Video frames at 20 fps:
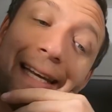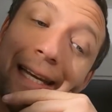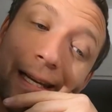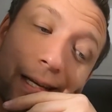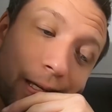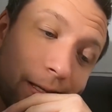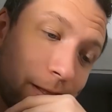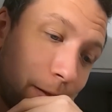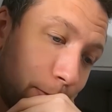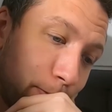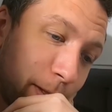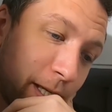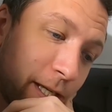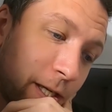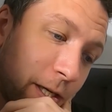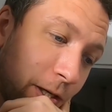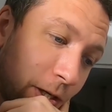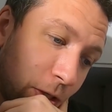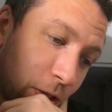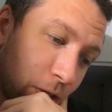is
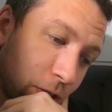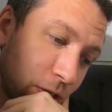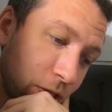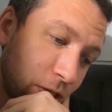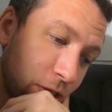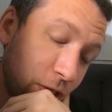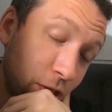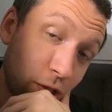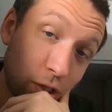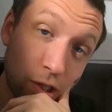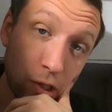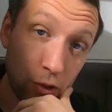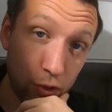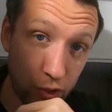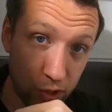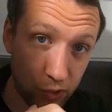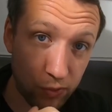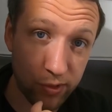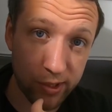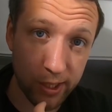because you just
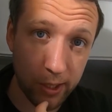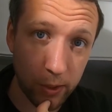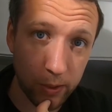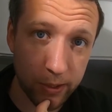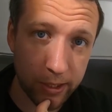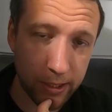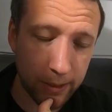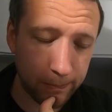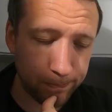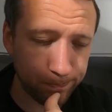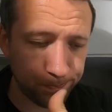lose the results.